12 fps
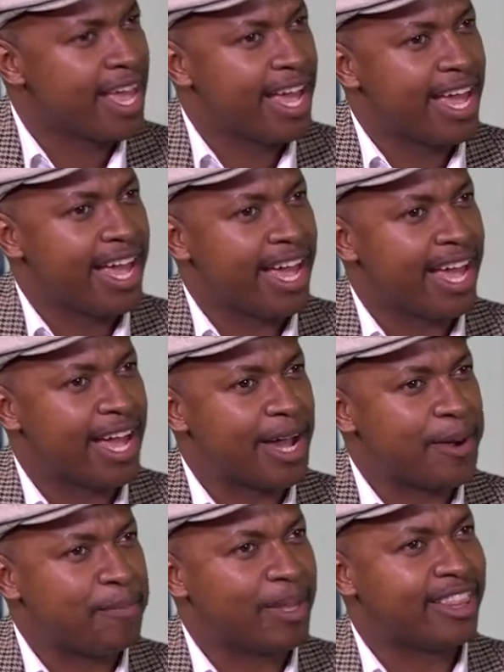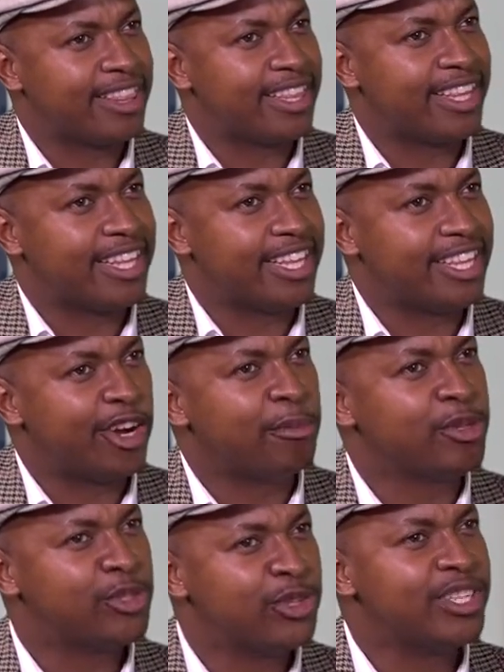Mm. uh, but the
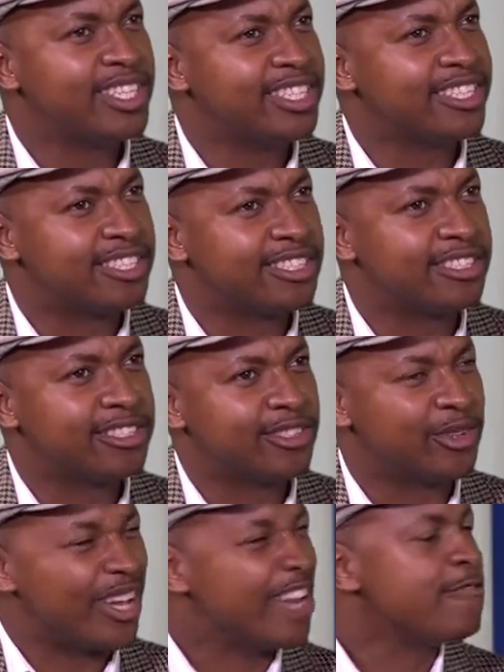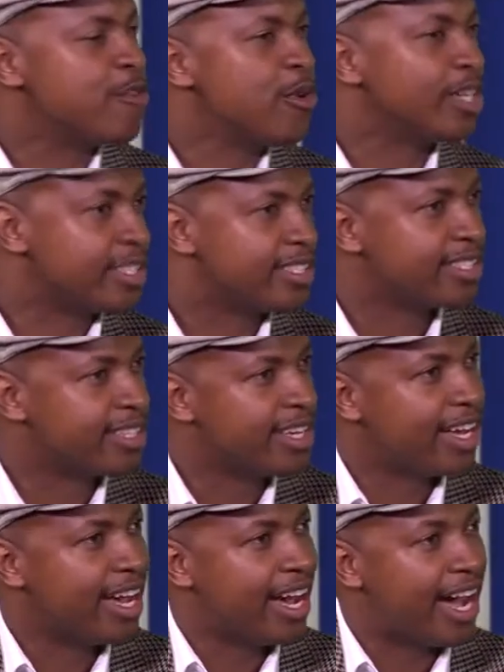opportunities to influence
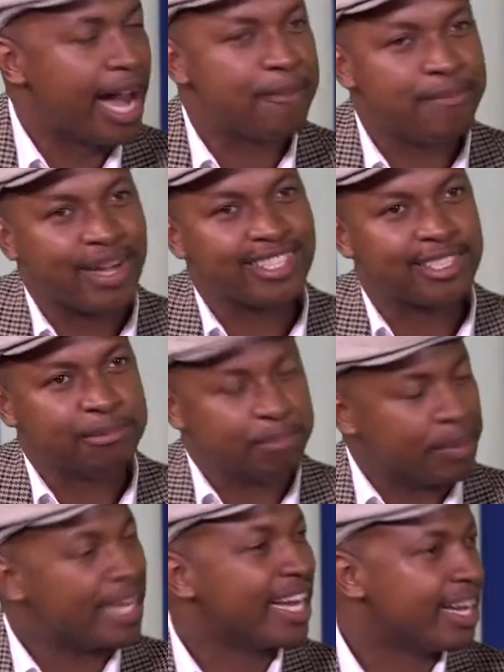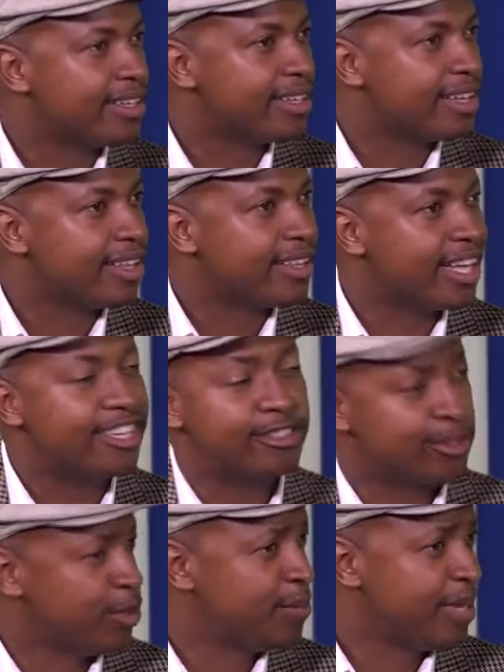mm. are much bigger mm. than
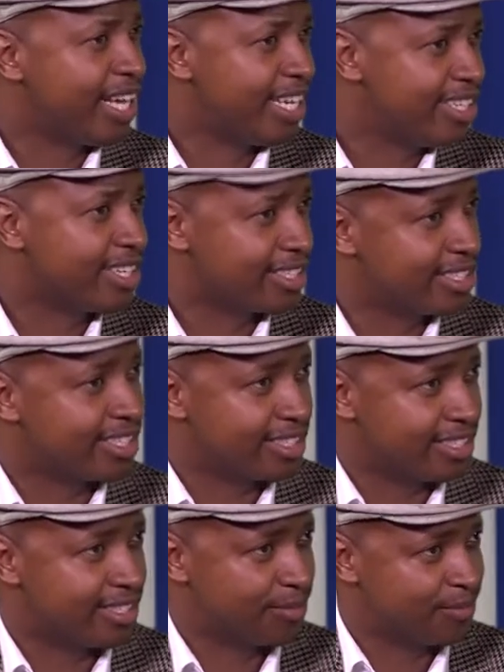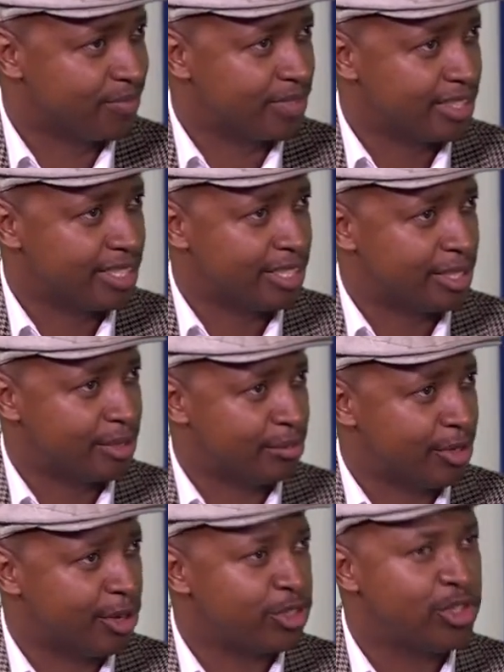in so many industries. In so many, exactly.
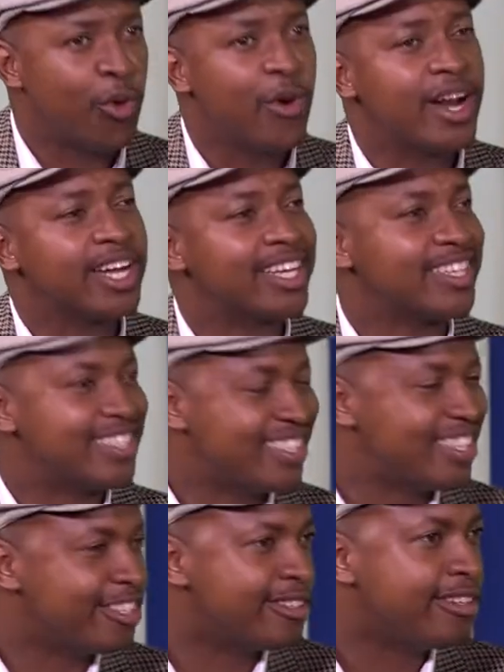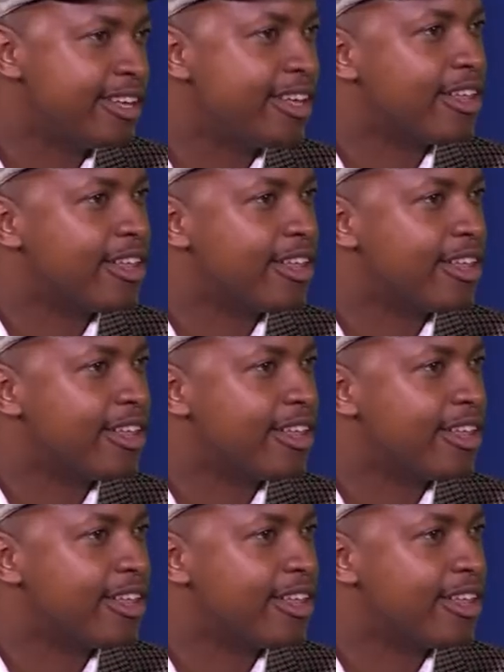Because your work is seen